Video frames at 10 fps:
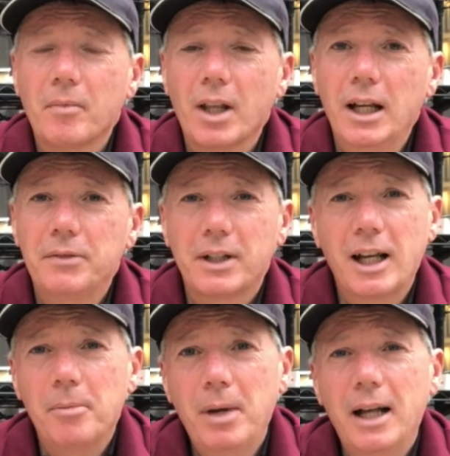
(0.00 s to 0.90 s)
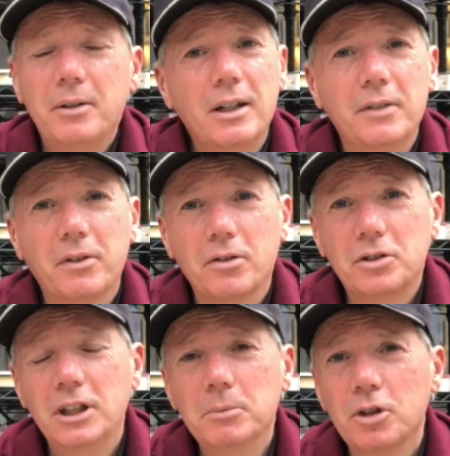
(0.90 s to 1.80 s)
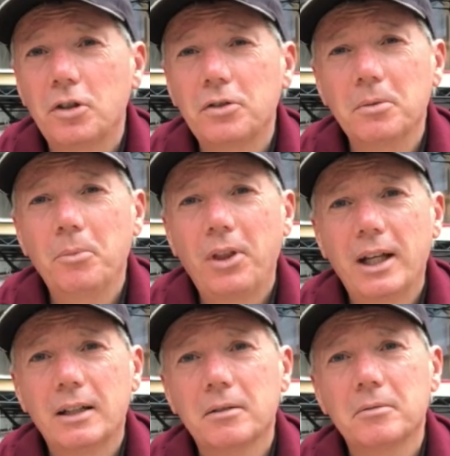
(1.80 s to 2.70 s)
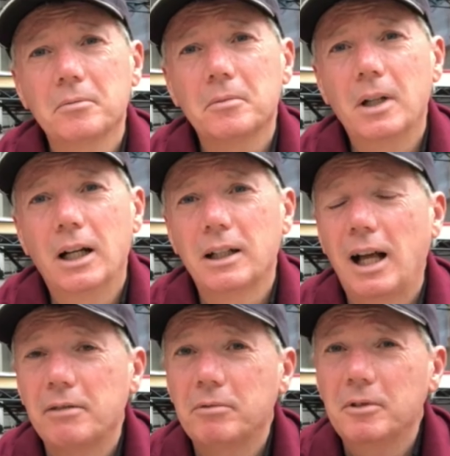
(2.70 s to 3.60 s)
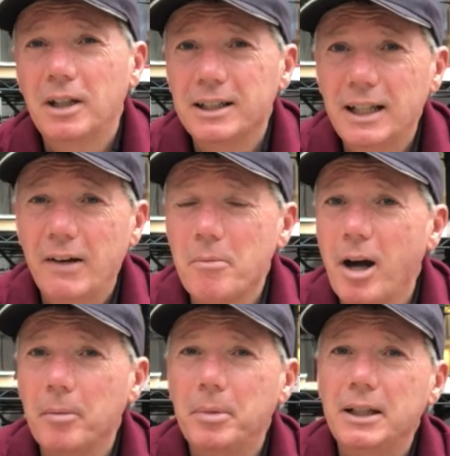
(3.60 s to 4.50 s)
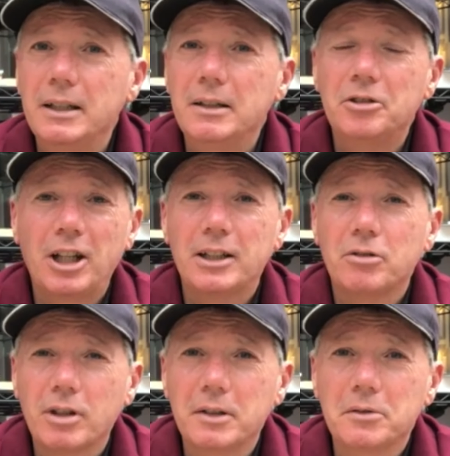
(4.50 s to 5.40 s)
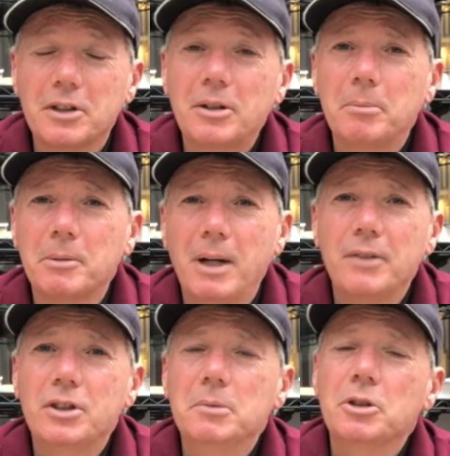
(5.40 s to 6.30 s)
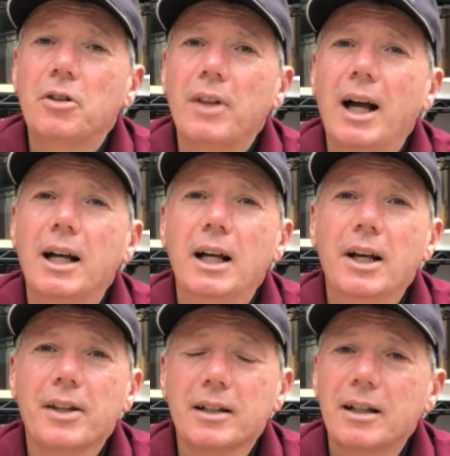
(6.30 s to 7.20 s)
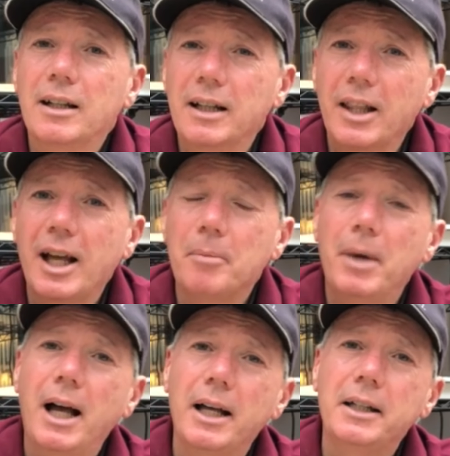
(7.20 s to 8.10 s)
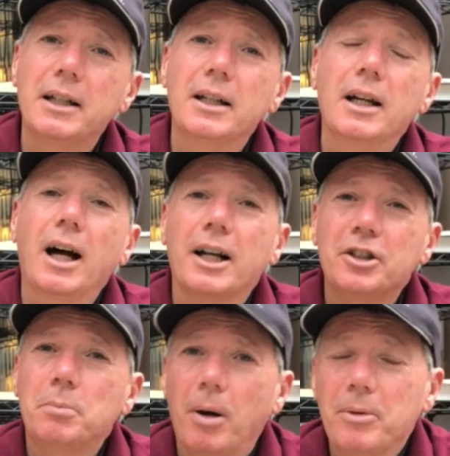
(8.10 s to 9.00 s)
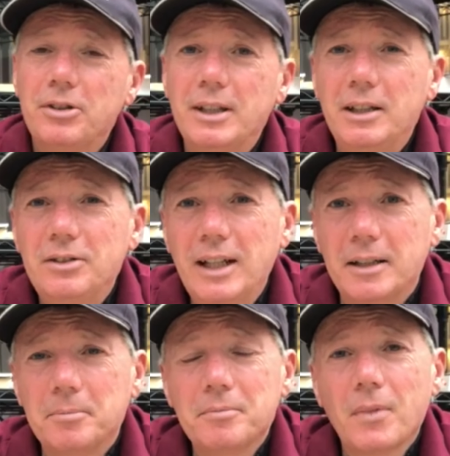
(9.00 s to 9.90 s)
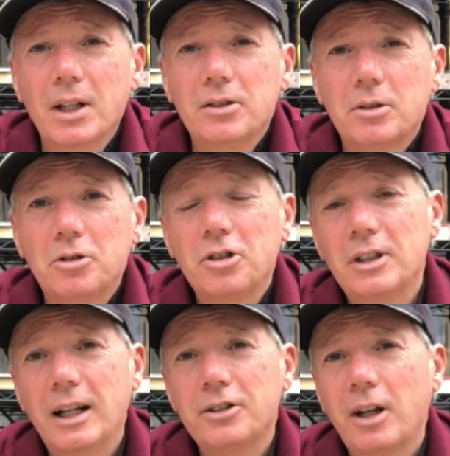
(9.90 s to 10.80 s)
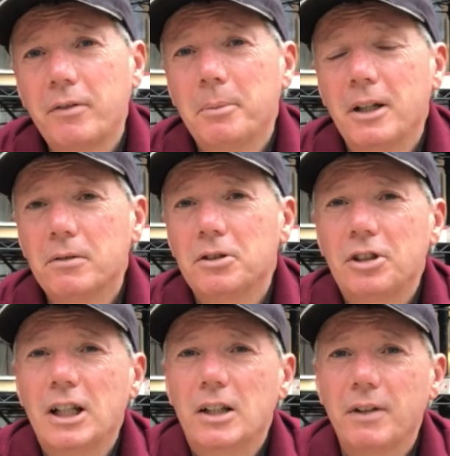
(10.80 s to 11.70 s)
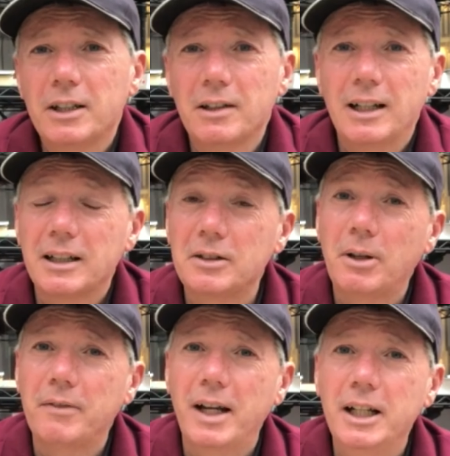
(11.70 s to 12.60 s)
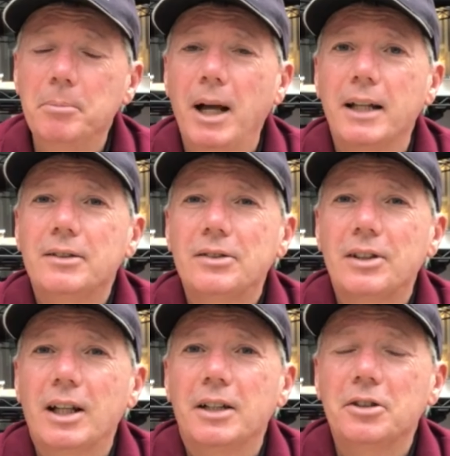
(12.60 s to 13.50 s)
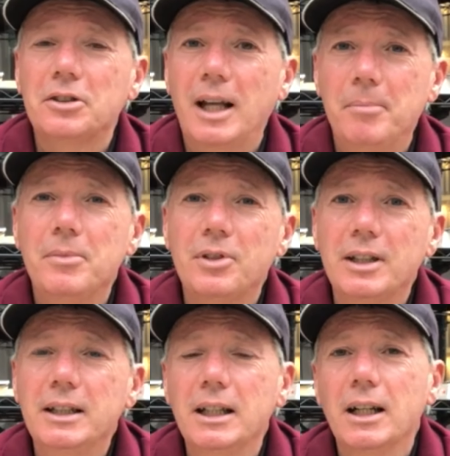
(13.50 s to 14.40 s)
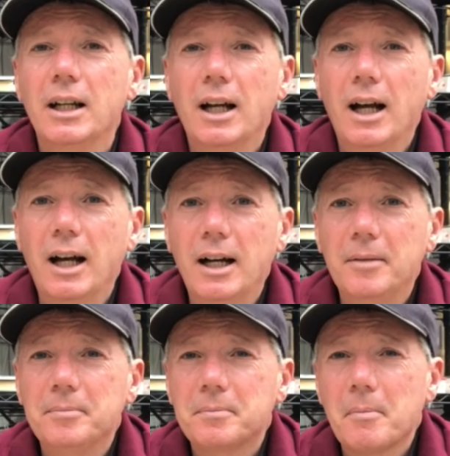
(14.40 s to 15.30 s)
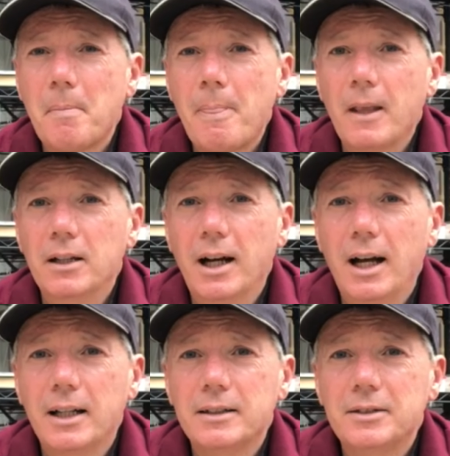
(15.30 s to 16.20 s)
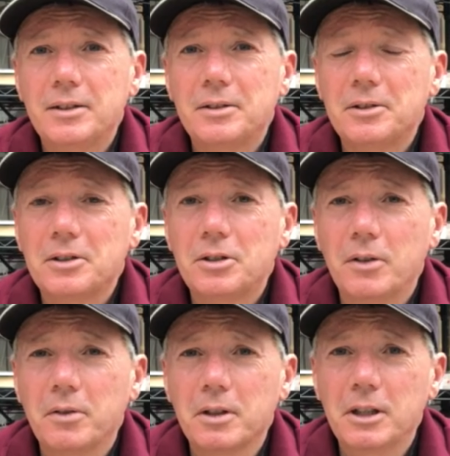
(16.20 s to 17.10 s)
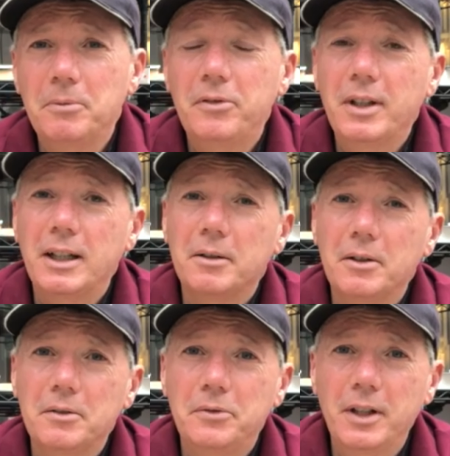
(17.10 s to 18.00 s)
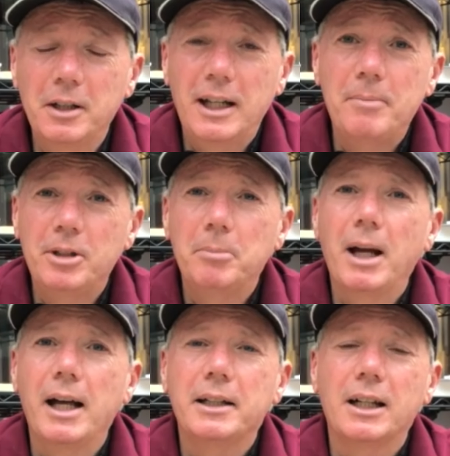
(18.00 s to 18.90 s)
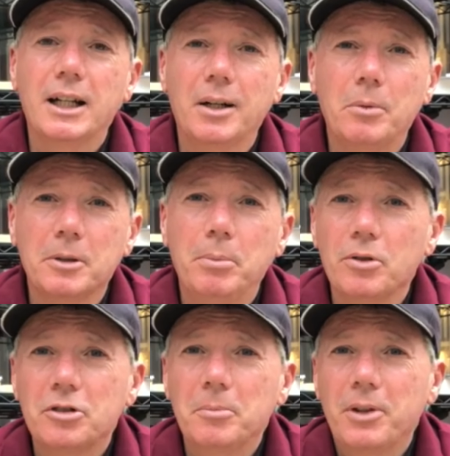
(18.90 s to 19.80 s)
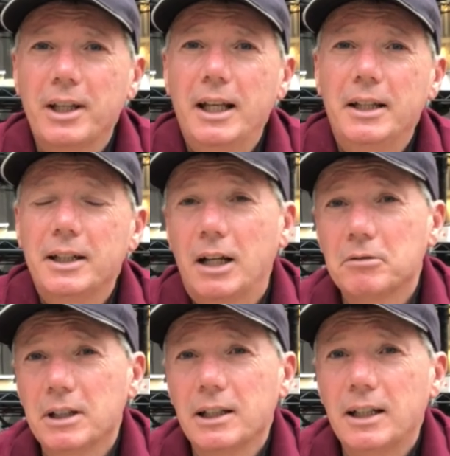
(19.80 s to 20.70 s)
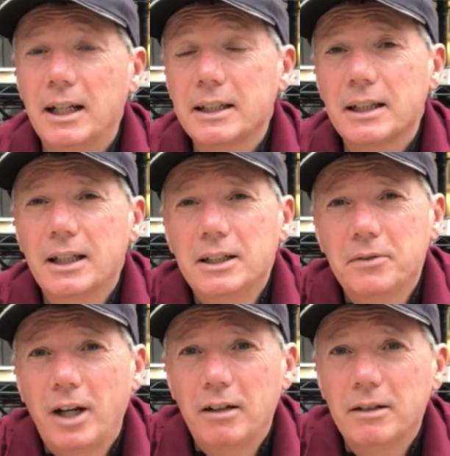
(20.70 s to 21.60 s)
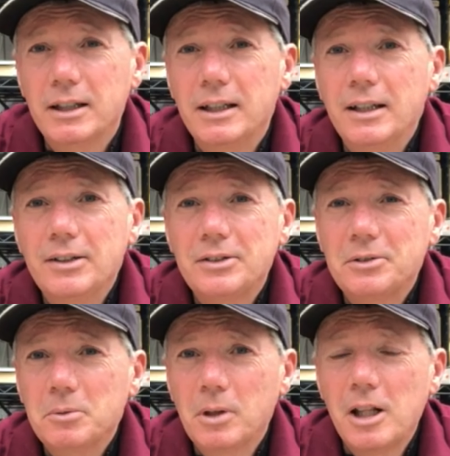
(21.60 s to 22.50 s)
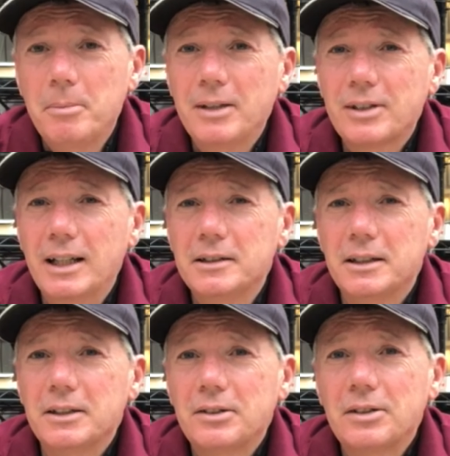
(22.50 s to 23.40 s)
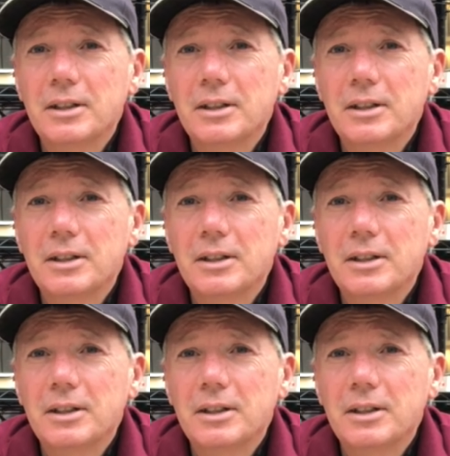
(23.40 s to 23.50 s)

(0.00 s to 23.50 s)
If I get a bed, if I've got too much of something, and like now it might be salad rocket, for example, I might have too much of that, then I'll clear that bed and just pop this in instead. So it's just nice to have a bit of a reserve. I don't like to have any beds that are just empty. And so if I'm going to fill an empty bed, I want to put something in that I really like, and Navara is one of the best candidates.